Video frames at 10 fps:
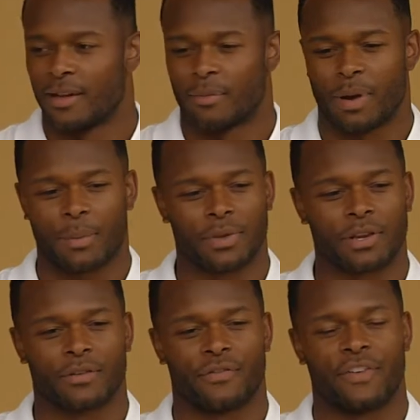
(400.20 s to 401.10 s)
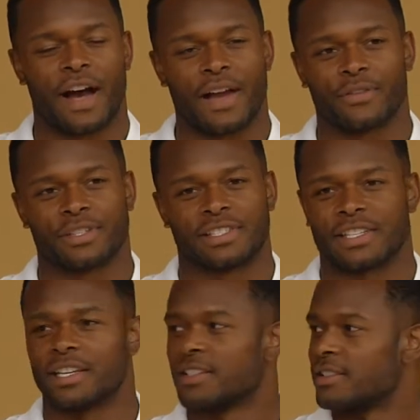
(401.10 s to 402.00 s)
probably year five or
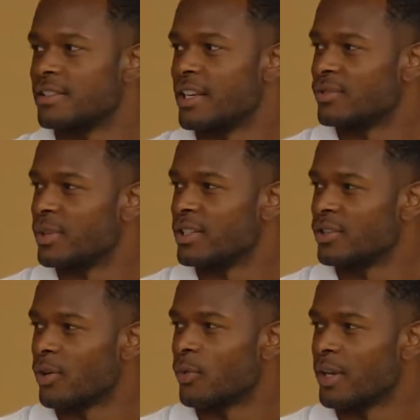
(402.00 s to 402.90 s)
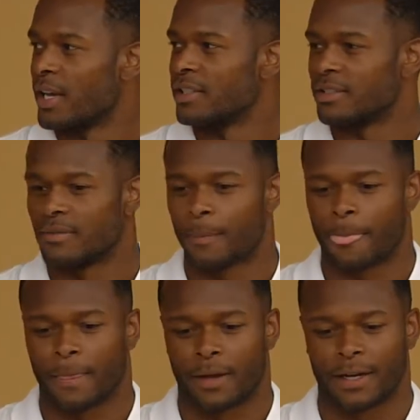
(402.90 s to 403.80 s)
six, that's when I started realizing
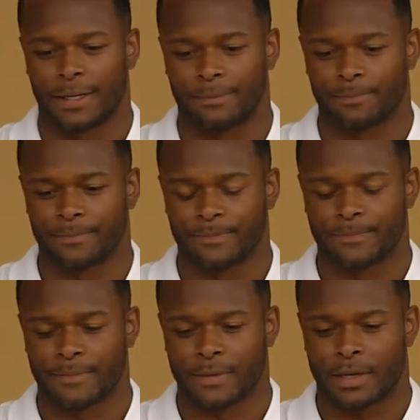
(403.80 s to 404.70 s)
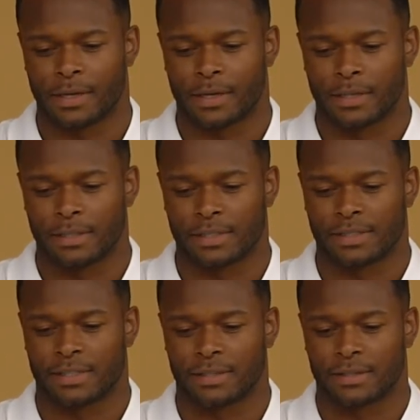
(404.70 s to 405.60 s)
um,
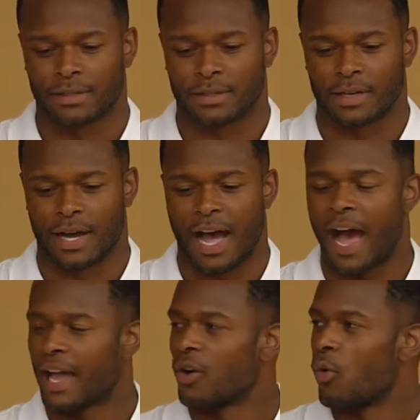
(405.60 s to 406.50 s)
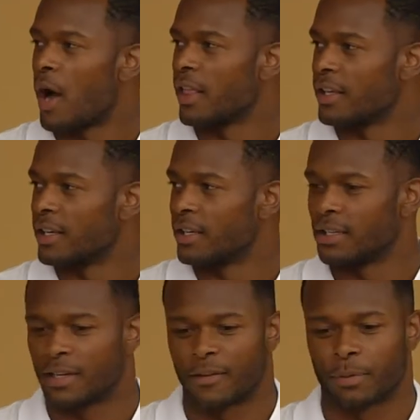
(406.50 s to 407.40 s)
just the, the, high
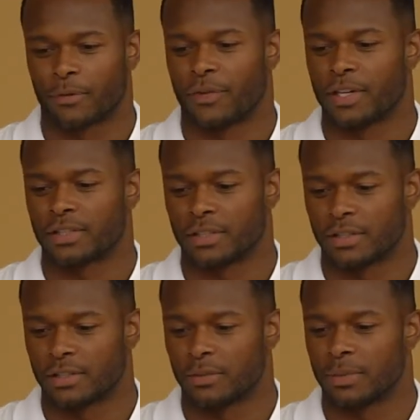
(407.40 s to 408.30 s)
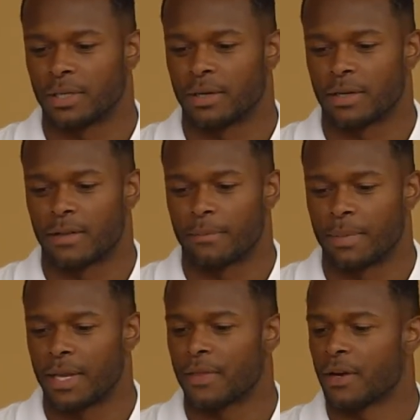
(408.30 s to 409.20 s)
quality of professionalism and uh, the
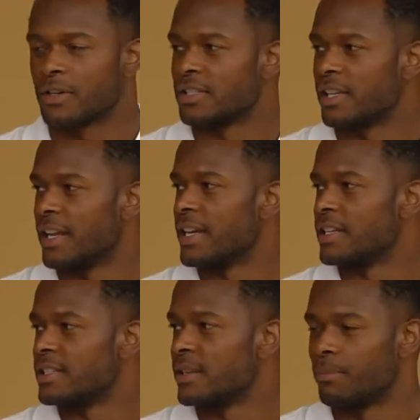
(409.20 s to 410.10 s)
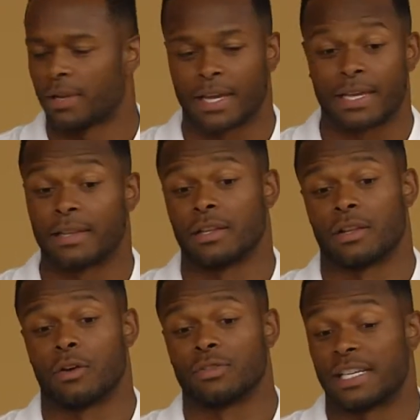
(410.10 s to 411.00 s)
men that are selected to play and
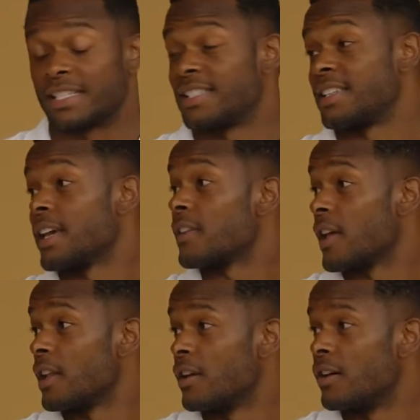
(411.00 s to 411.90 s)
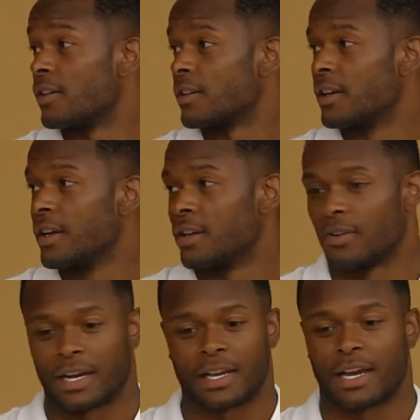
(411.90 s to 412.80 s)
those that stick that long. You
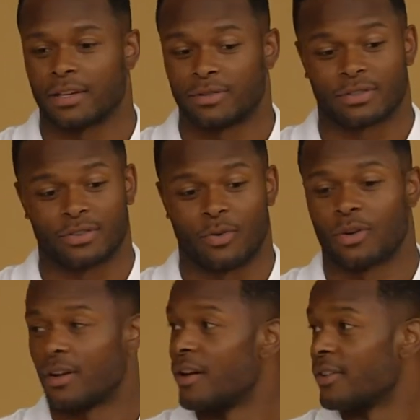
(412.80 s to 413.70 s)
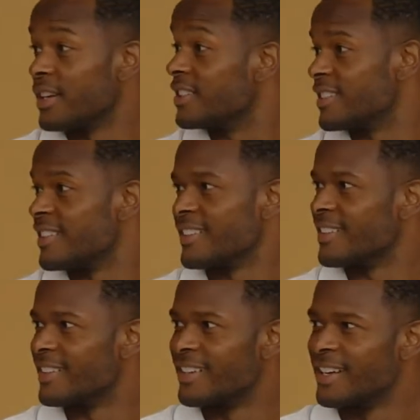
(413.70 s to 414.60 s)
know, I kind of just going along each
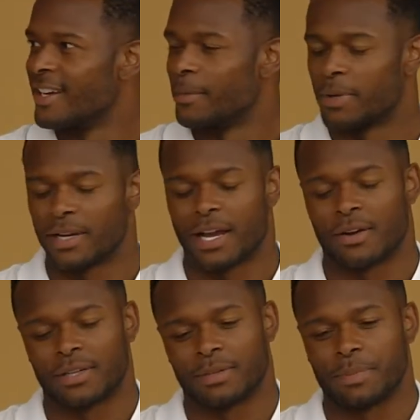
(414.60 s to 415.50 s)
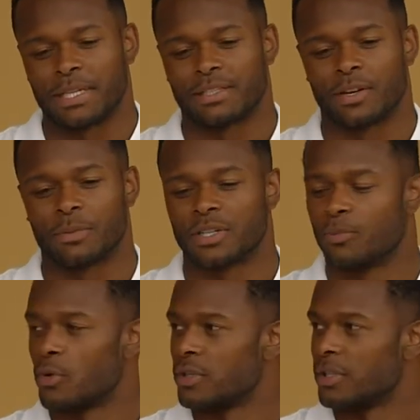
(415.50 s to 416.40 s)
year, mm-hmm. but now it means so much
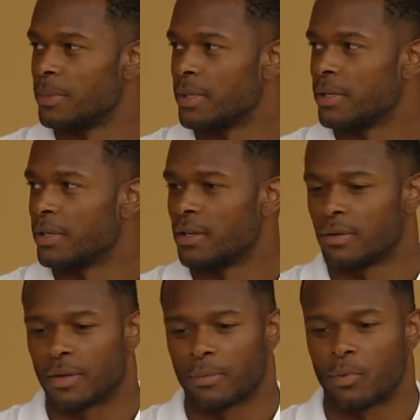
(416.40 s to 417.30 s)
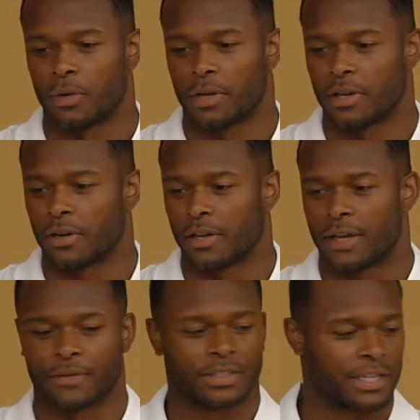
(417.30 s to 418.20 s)
more to me. You know, I'm going into year
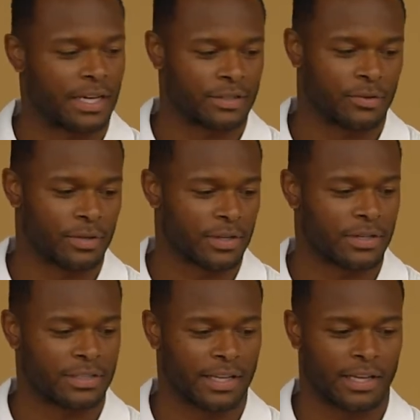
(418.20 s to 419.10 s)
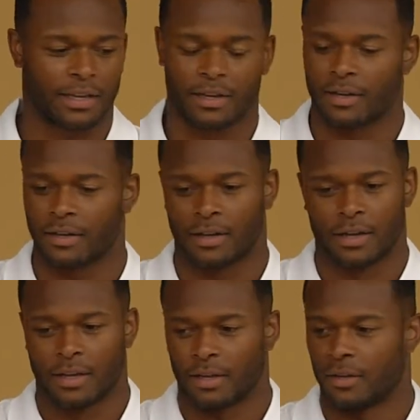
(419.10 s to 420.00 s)
11, Shaun's going to year 10, and,
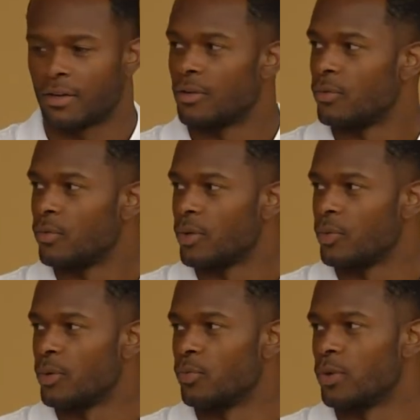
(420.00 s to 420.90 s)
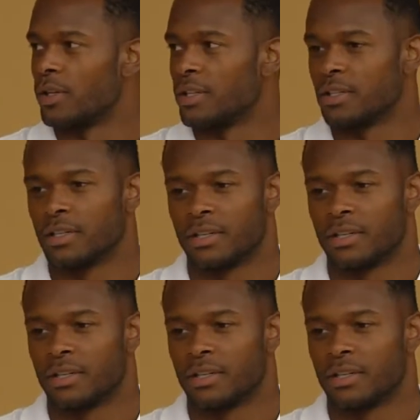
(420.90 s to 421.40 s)
you know, we, we really